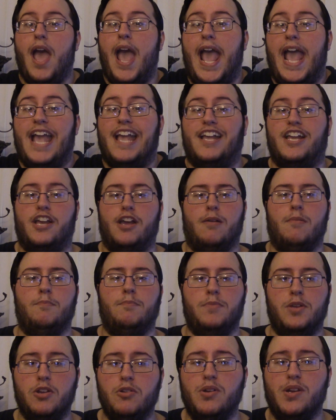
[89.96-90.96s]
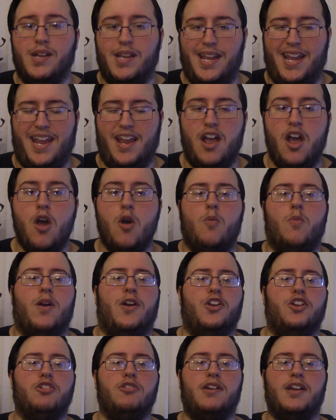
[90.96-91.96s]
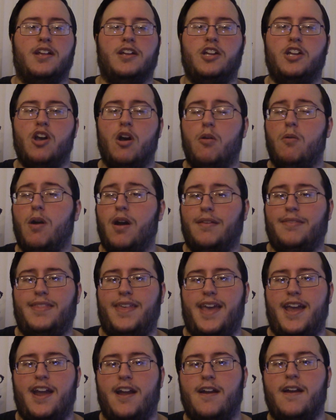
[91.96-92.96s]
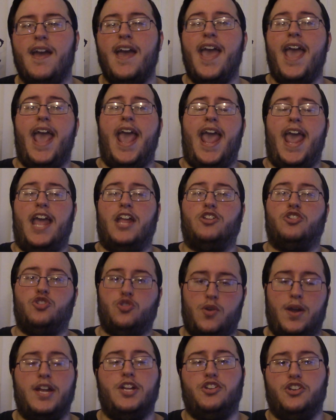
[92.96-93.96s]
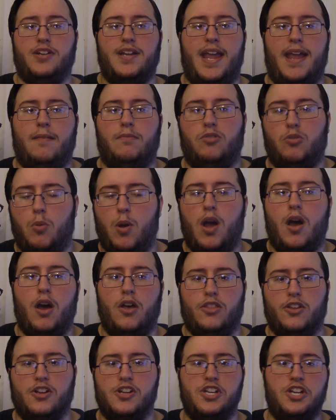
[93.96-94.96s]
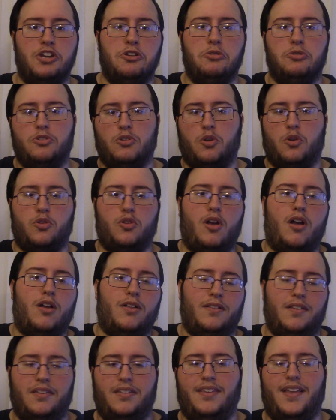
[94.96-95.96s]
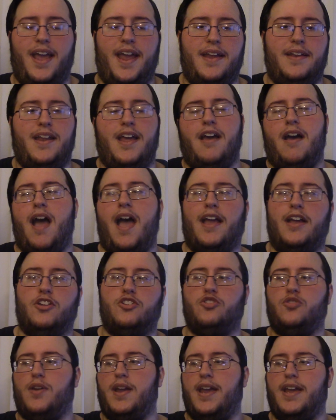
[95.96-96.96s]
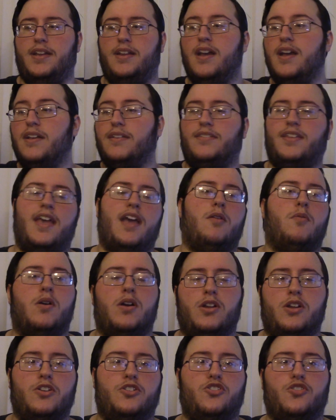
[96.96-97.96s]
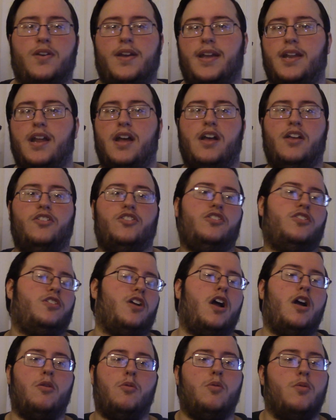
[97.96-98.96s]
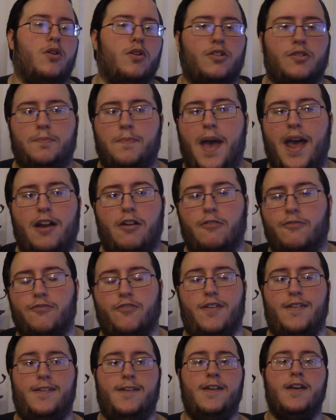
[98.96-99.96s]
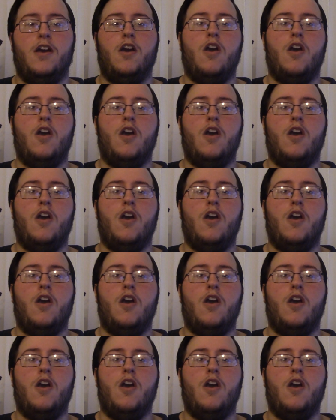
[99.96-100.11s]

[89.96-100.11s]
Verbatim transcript: a community where you can go on there and trade your games with other users on the site. Now, I could trade, say I wanted to trade uh, Star Wars Battlefront